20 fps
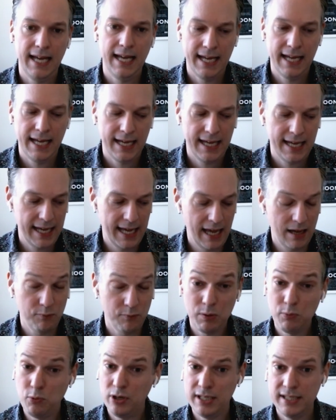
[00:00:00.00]

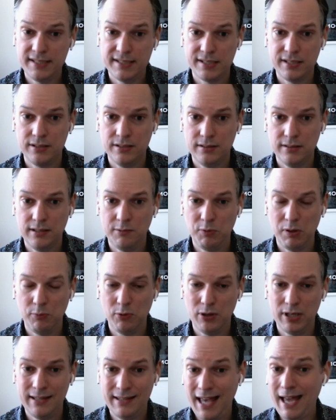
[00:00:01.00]
And we wanted
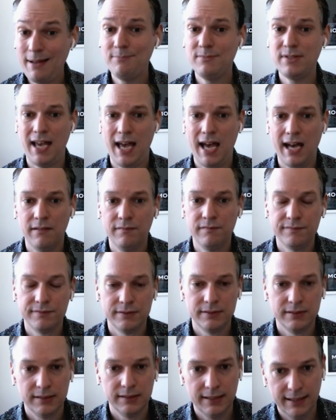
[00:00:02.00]
them to have
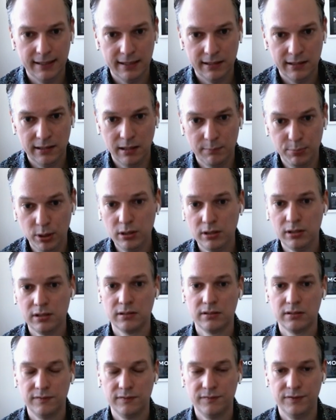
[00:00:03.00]
a
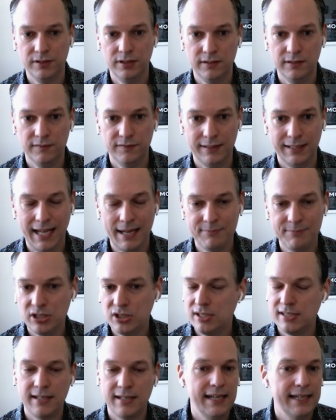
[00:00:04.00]
book for
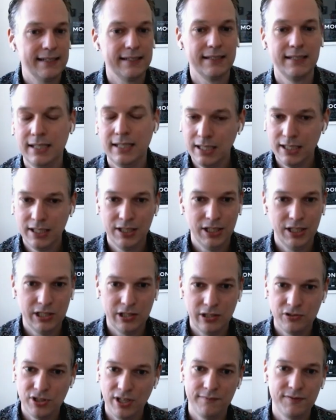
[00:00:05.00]
Lambda, just like,
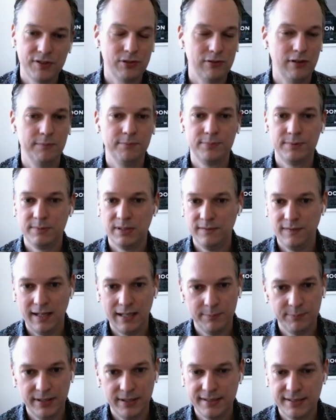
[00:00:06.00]
you know, JavaScript
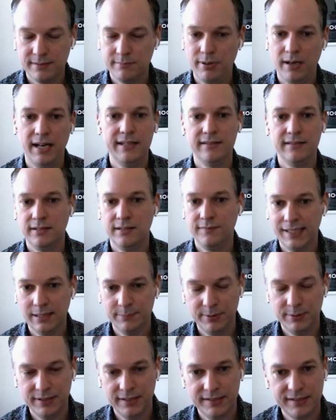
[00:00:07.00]
developers and Python
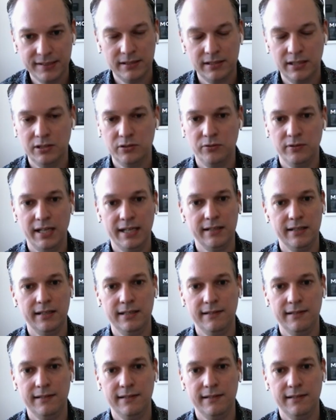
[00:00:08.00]
developers and all